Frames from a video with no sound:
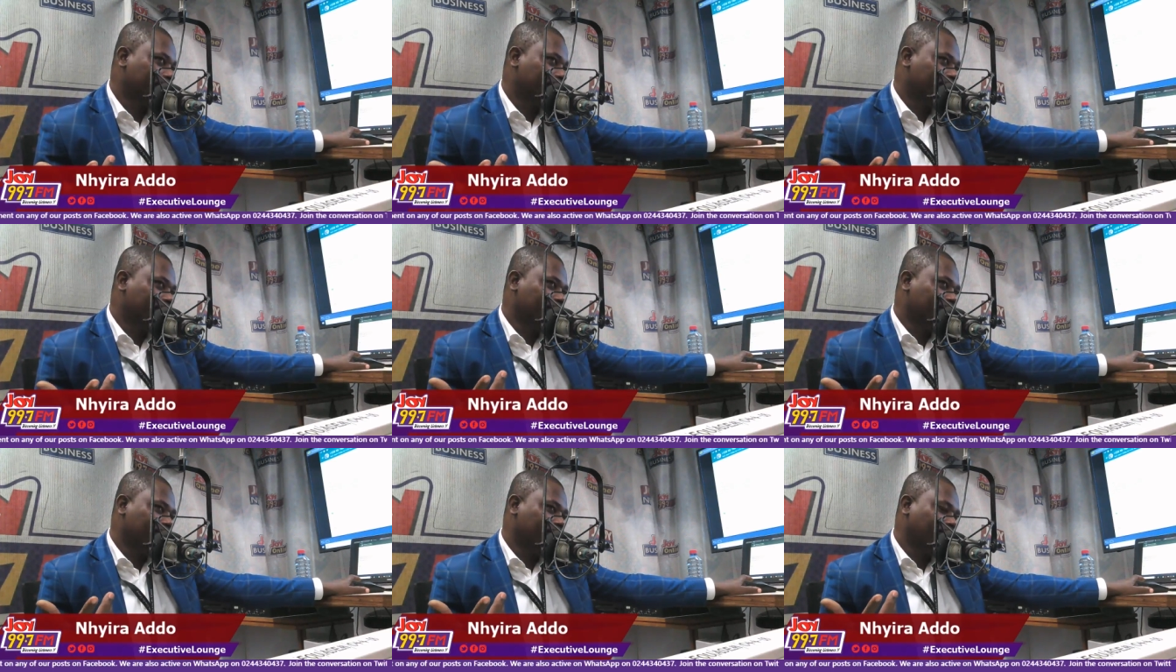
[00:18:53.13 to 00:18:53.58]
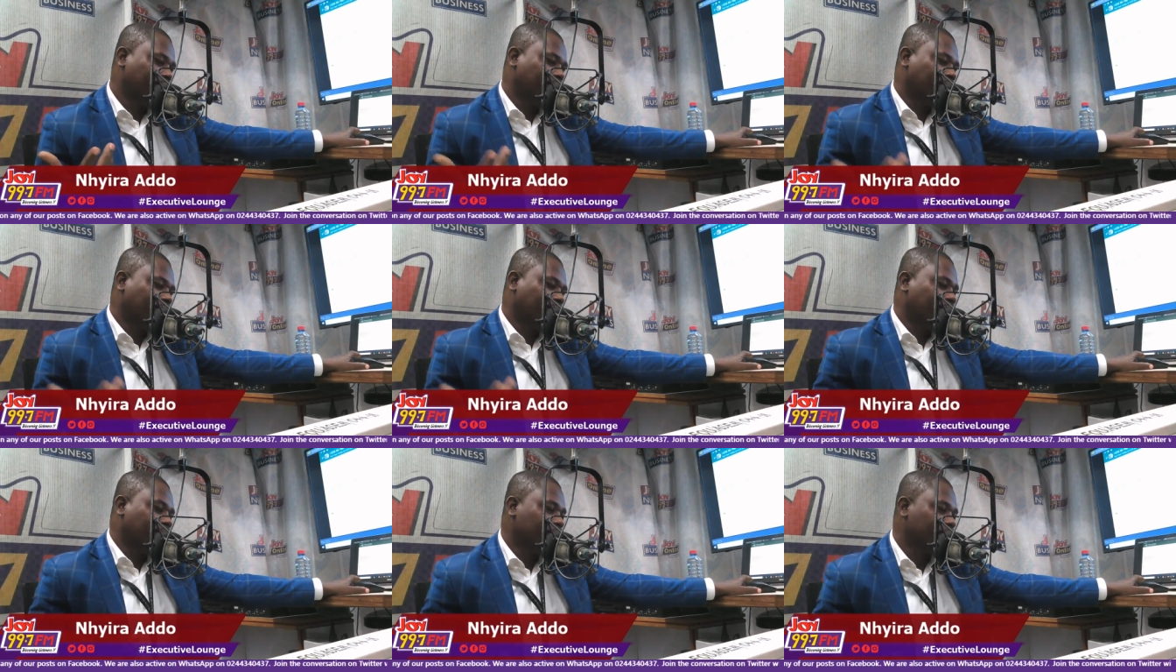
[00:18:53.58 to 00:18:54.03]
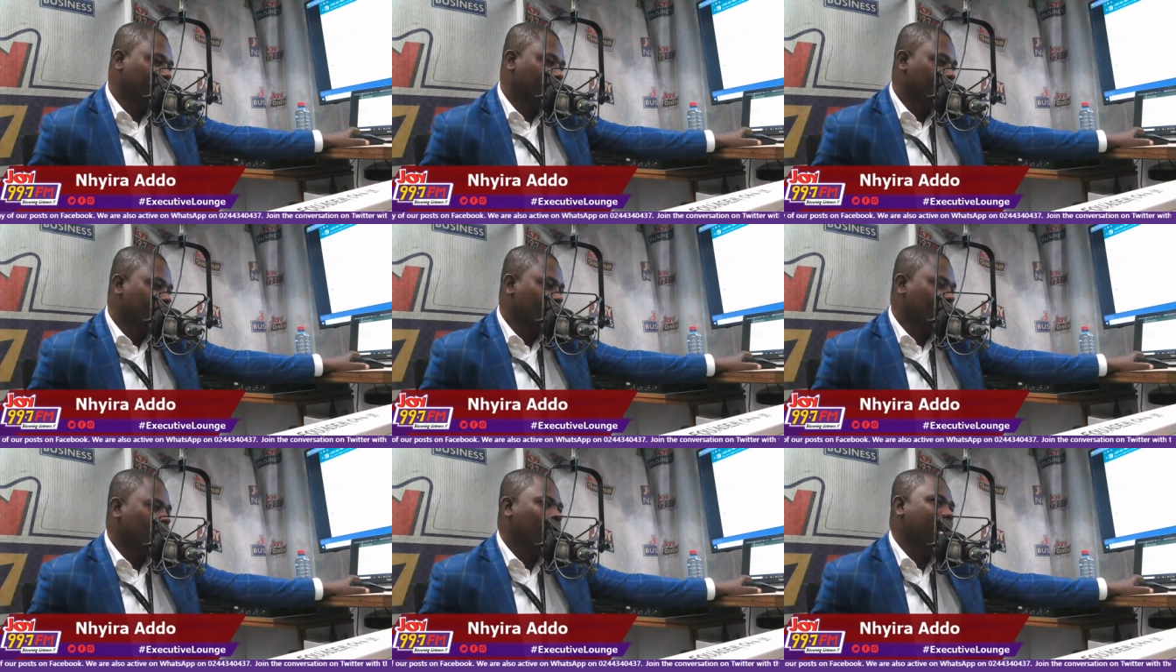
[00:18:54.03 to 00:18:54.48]
Yeah.
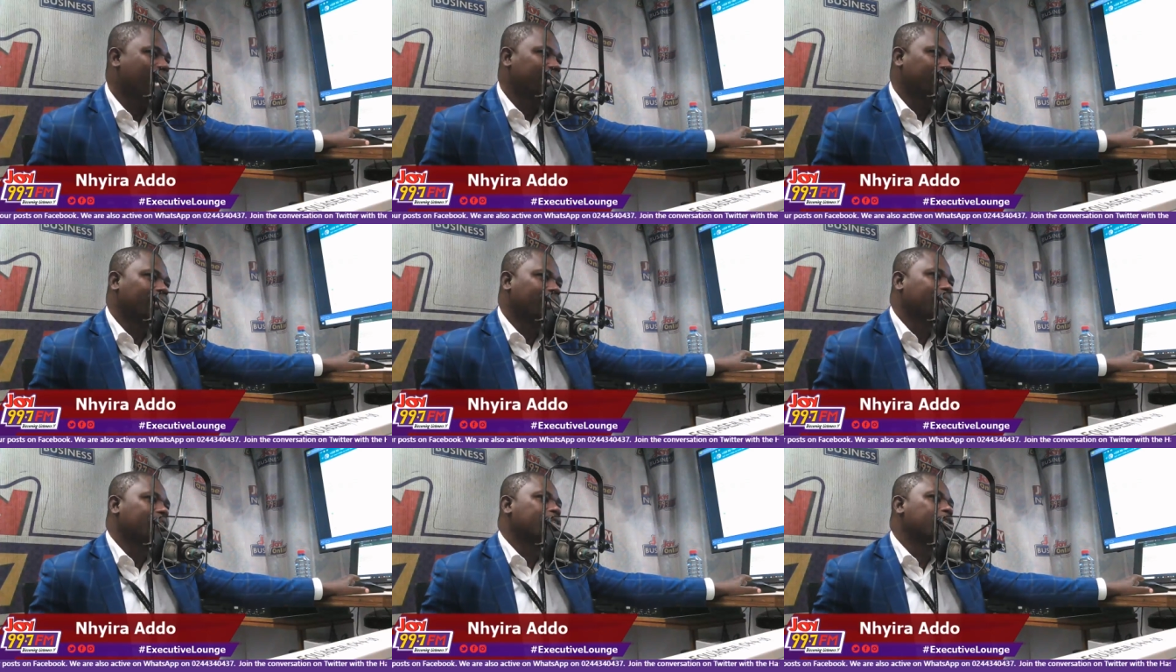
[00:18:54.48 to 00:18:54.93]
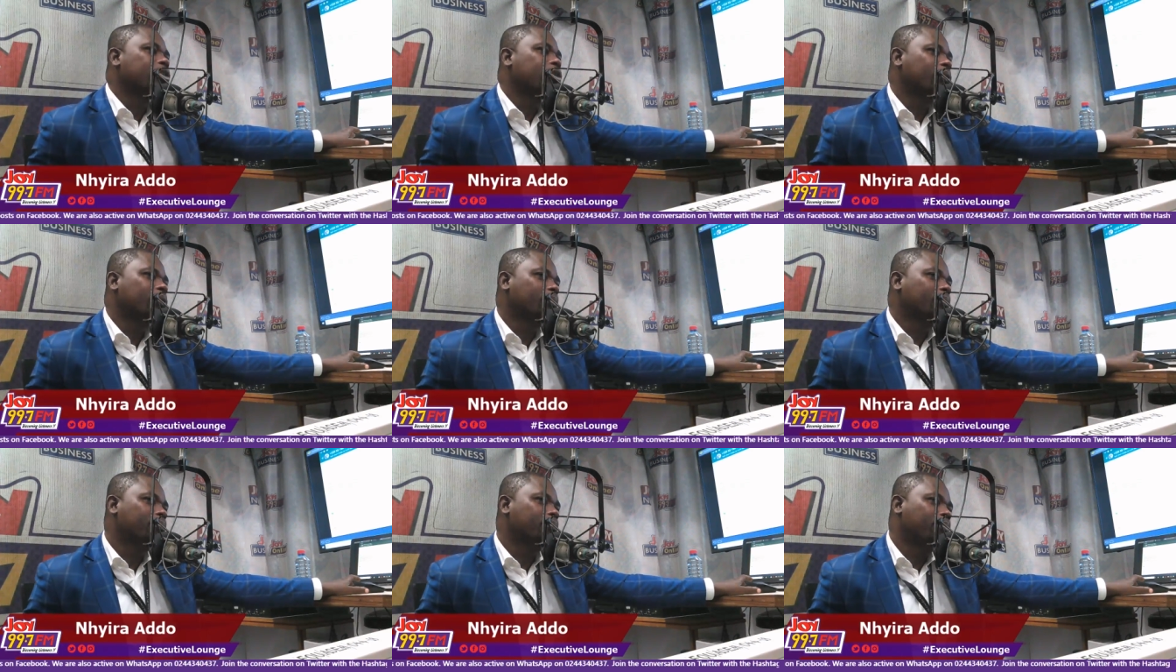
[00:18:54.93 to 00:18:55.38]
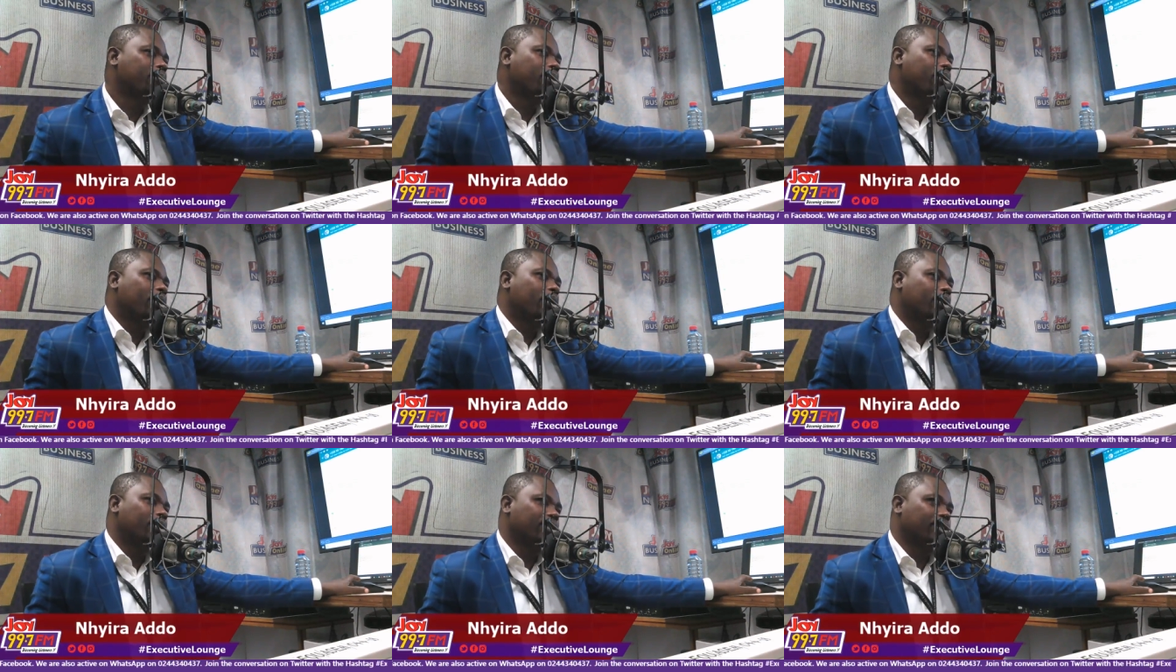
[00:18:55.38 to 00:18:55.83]
Why is that so
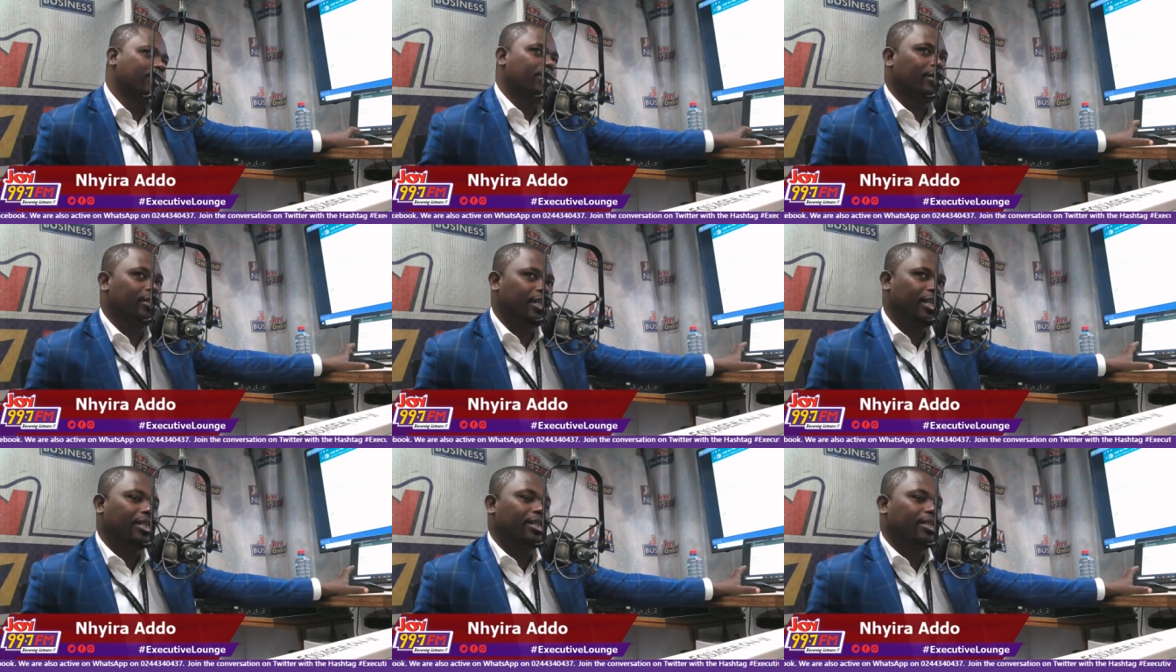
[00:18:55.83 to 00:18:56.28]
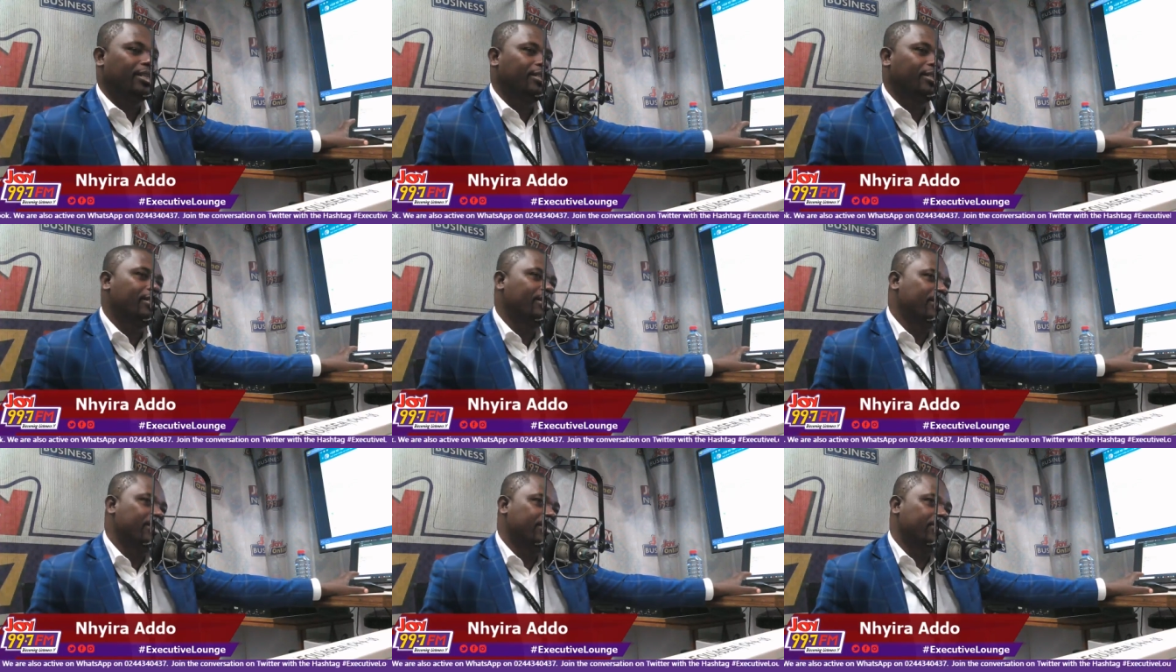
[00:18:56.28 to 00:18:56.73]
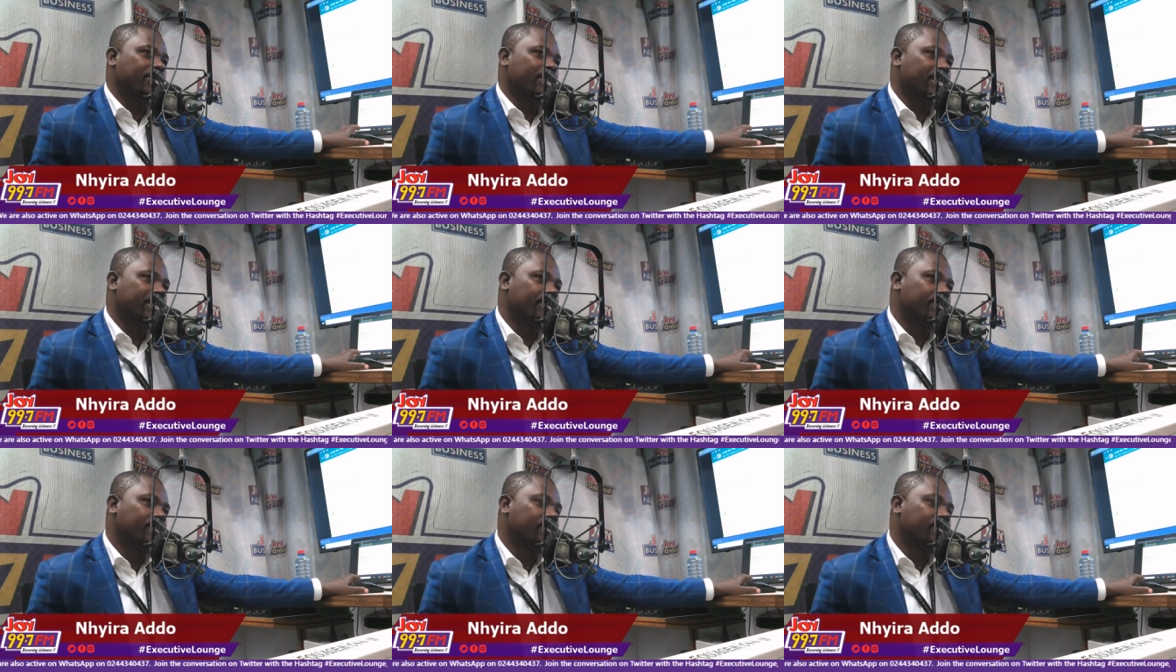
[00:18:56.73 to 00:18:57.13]
important in the digital age?